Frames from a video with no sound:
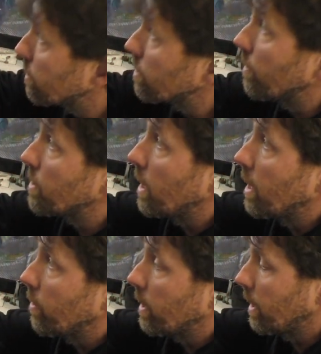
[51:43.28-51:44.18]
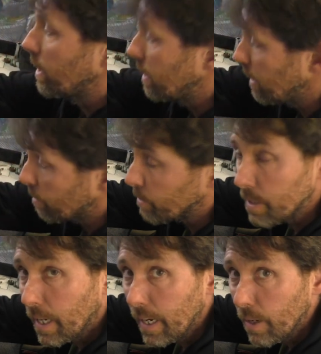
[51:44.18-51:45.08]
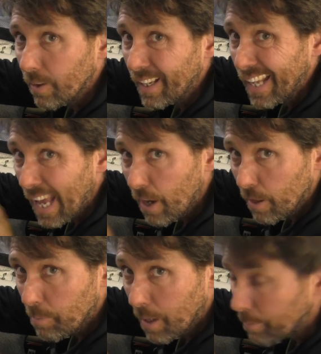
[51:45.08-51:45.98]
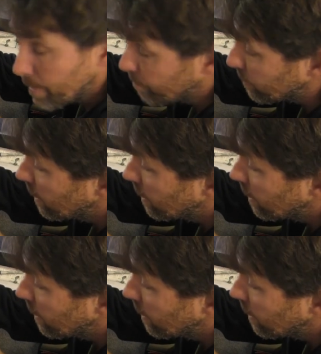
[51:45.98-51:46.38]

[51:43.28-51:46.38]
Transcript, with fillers: it wasn't so much air not getting in here, it was air not getting out of the pump.